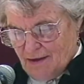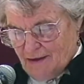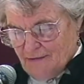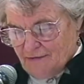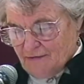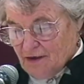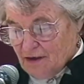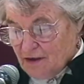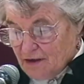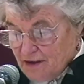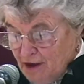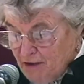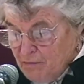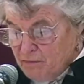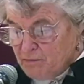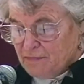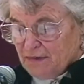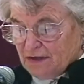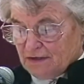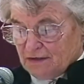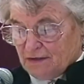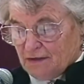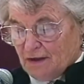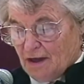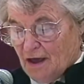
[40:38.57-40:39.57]
The
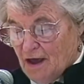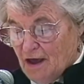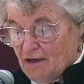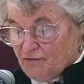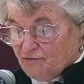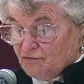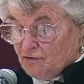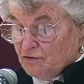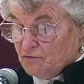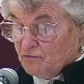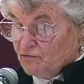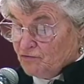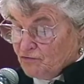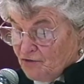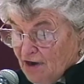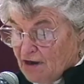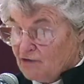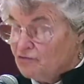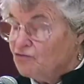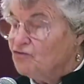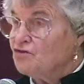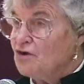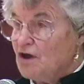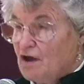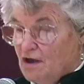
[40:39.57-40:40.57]
government has
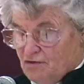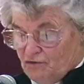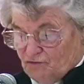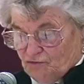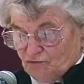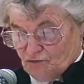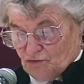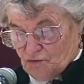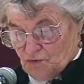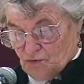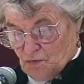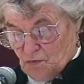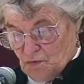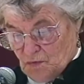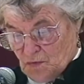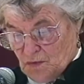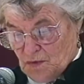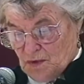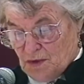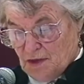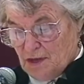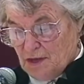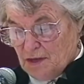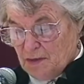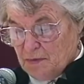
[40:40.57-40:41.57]
enfranchised you,
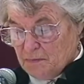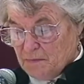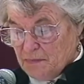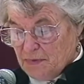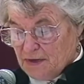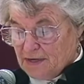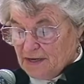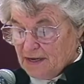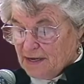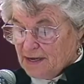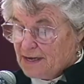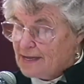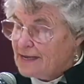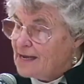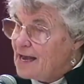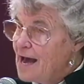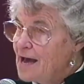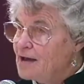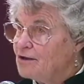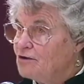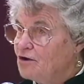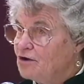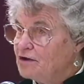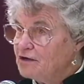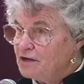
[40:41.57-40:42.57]
but it
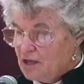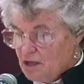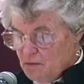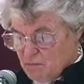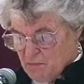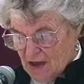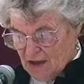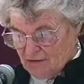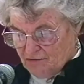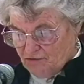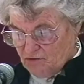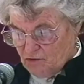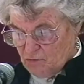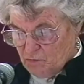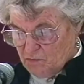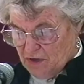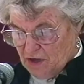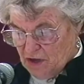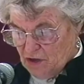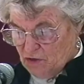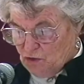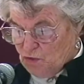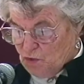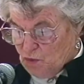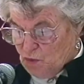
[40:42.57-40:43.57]
cannot
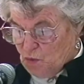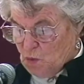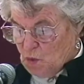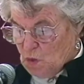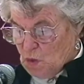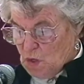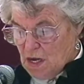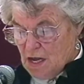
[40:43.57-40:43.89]
emancipate you.